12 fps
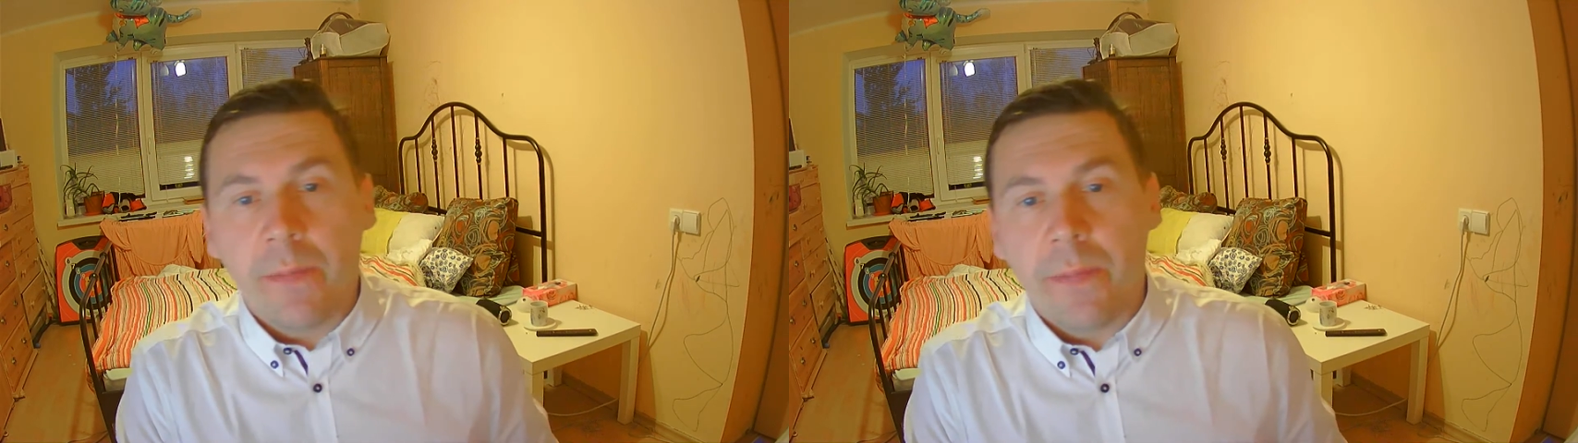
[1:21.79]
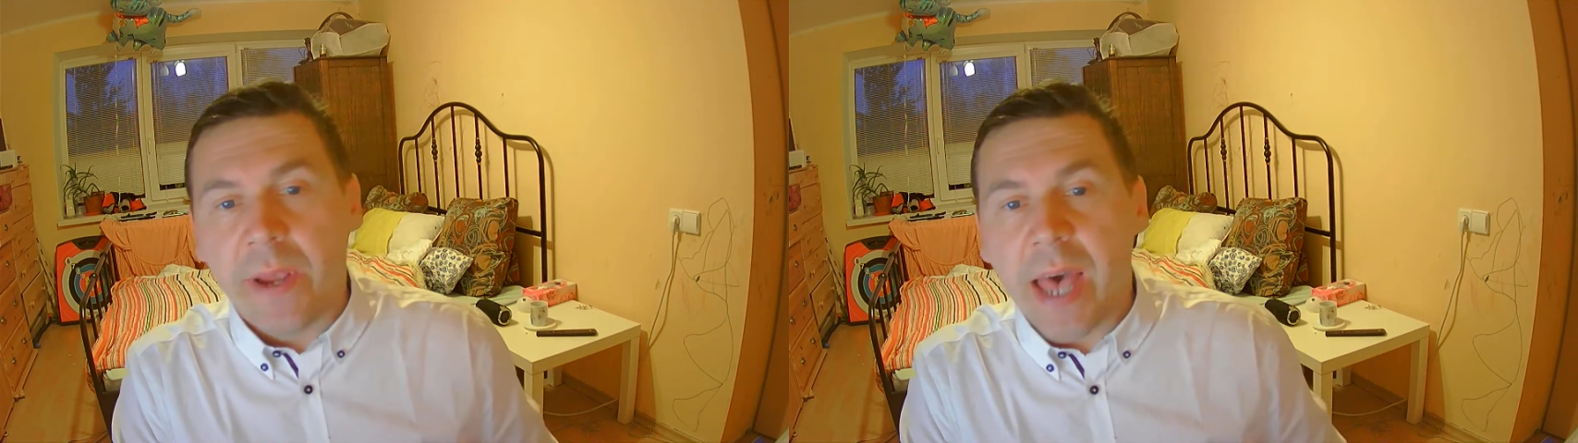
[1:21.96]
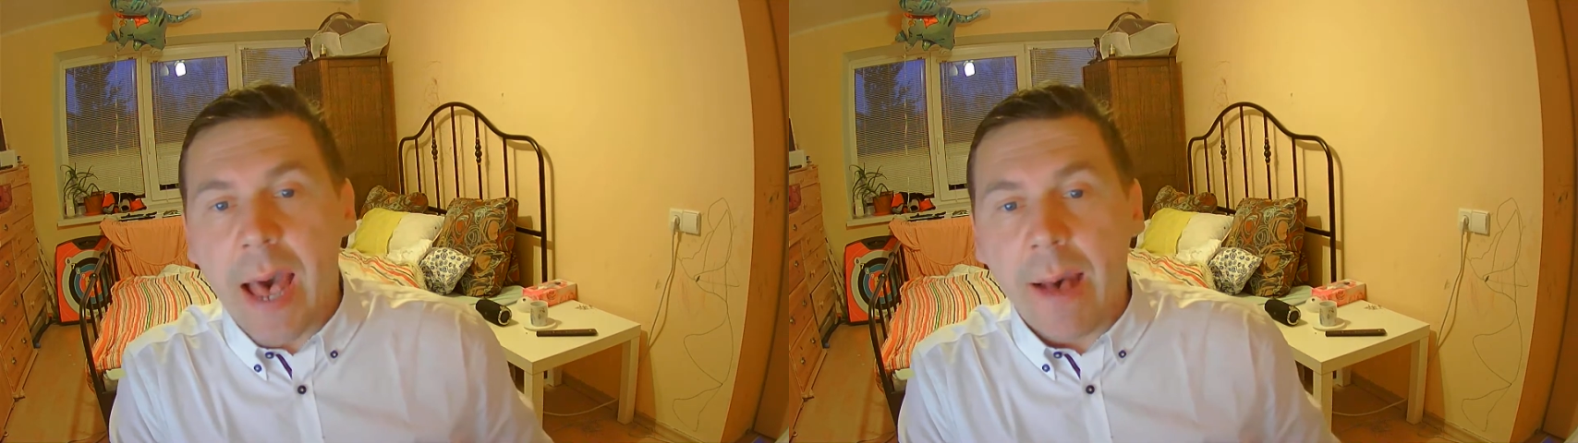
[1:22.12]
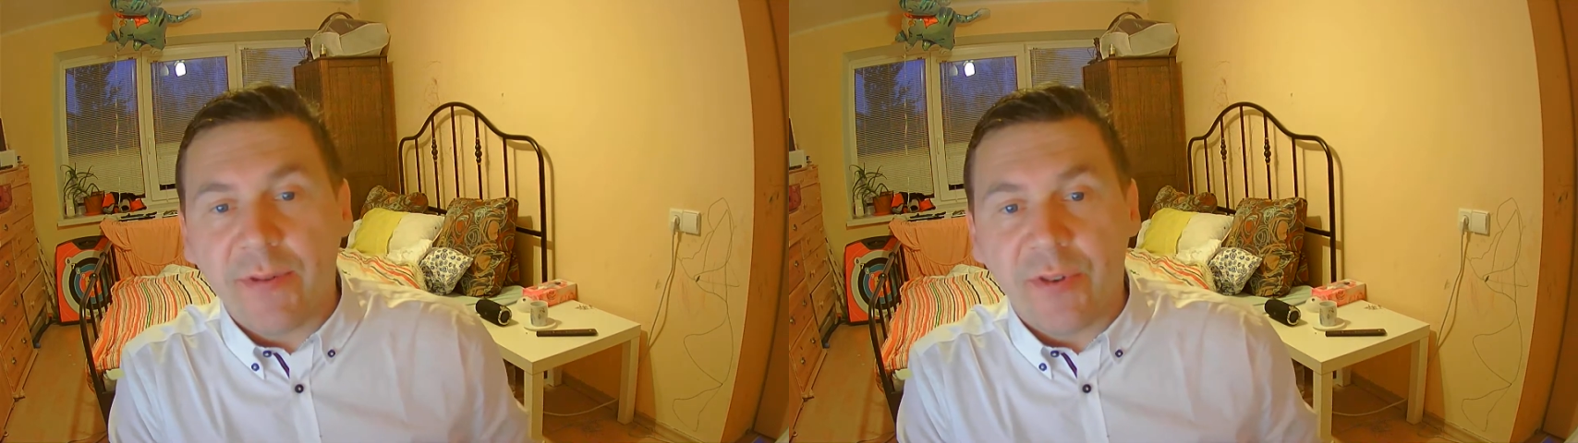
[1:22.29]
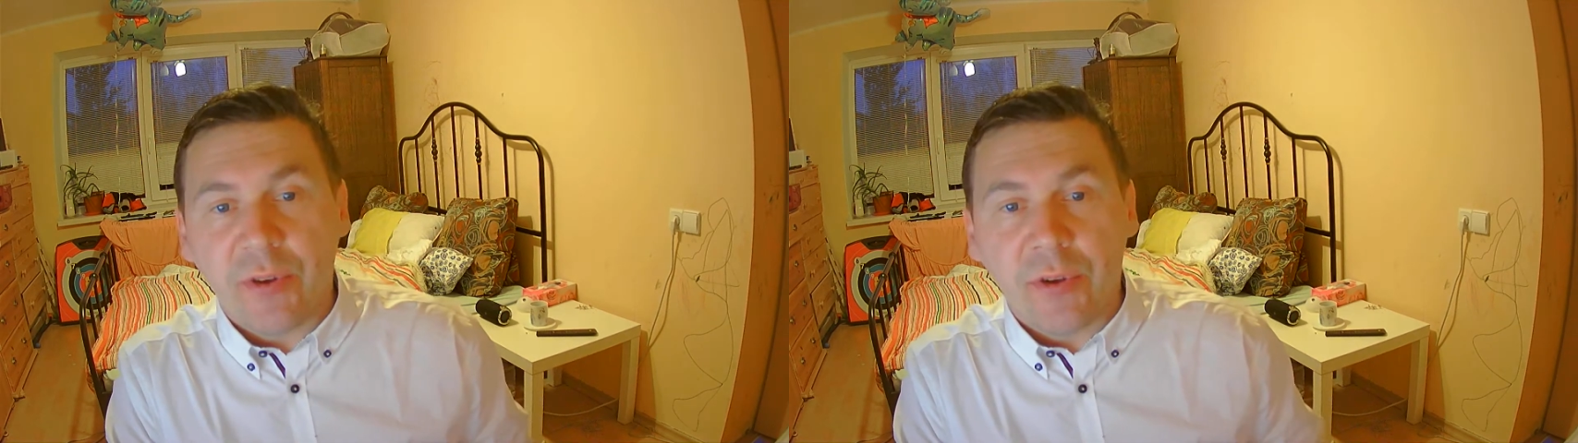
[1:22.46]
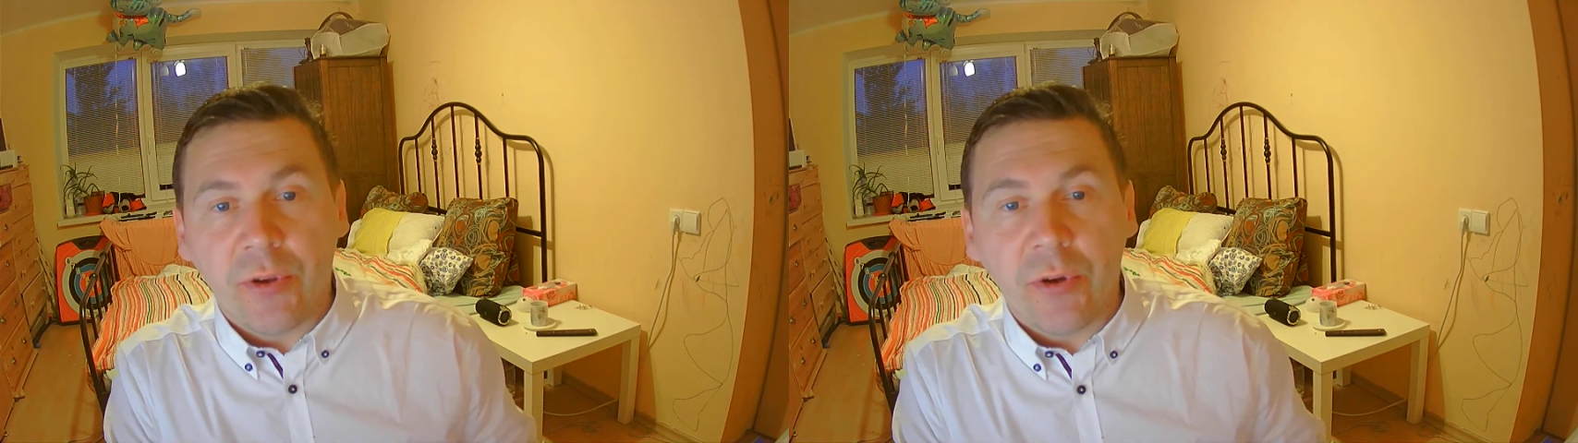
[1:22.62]
Perhaps
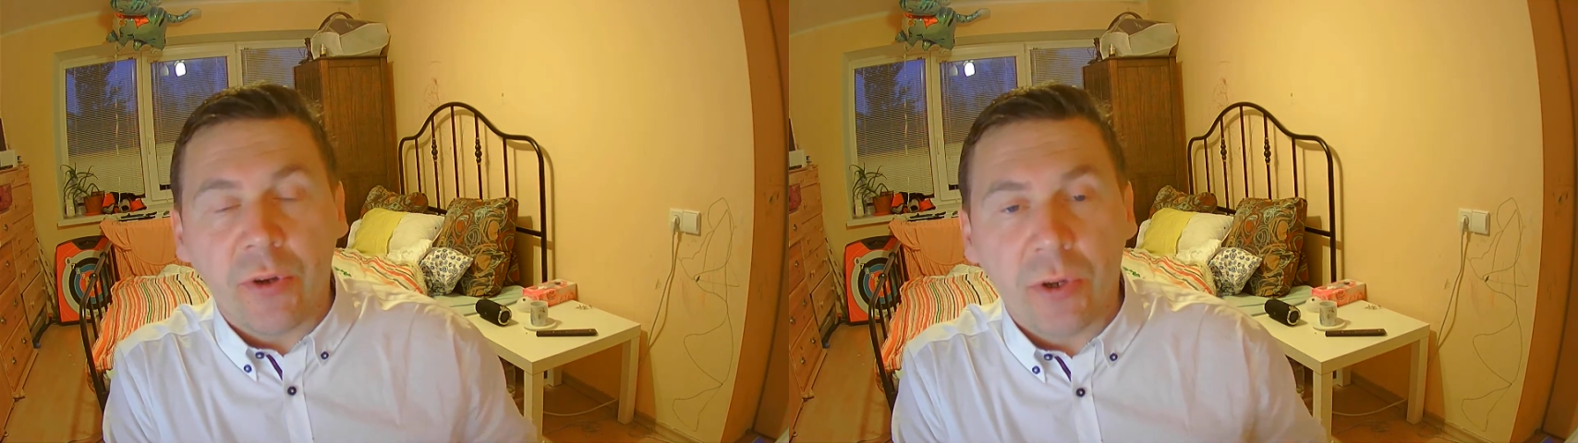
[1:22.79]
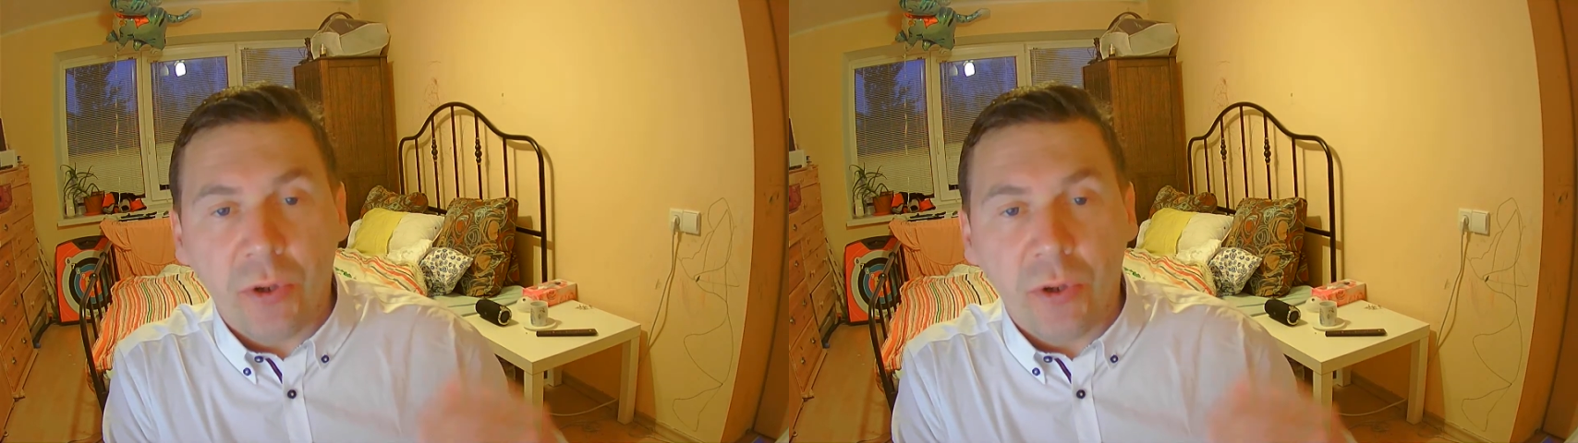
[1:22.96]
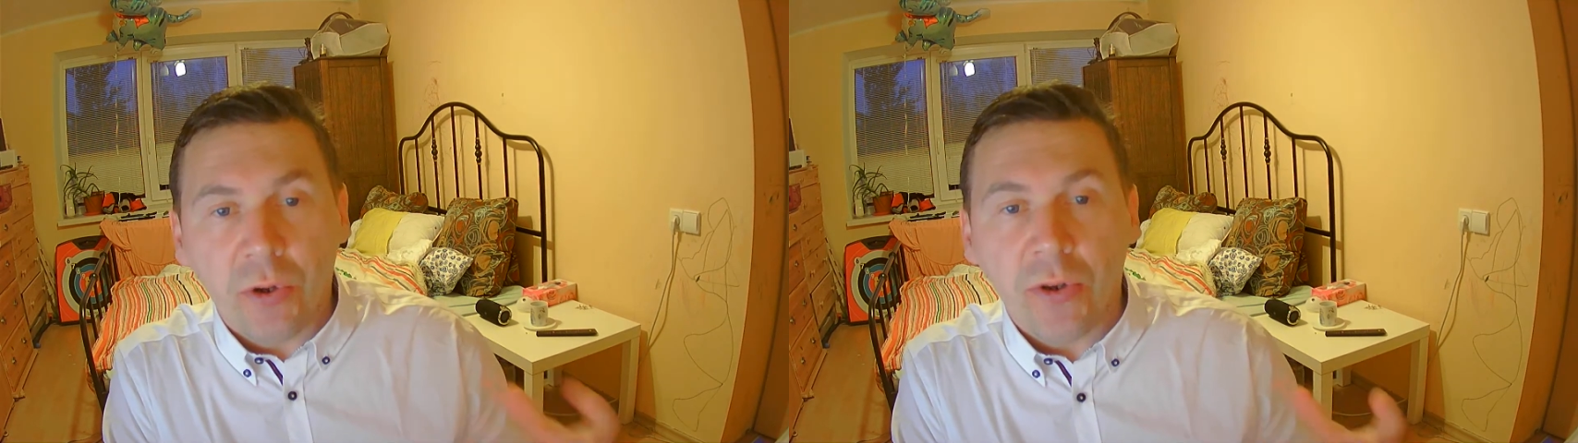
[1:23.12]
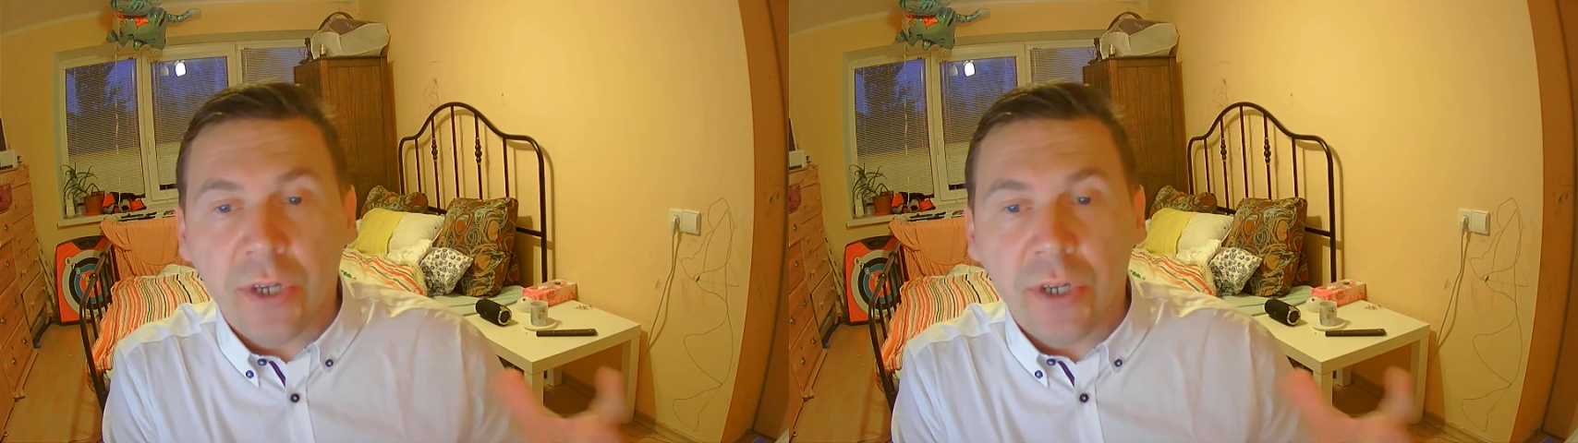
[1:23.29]
you could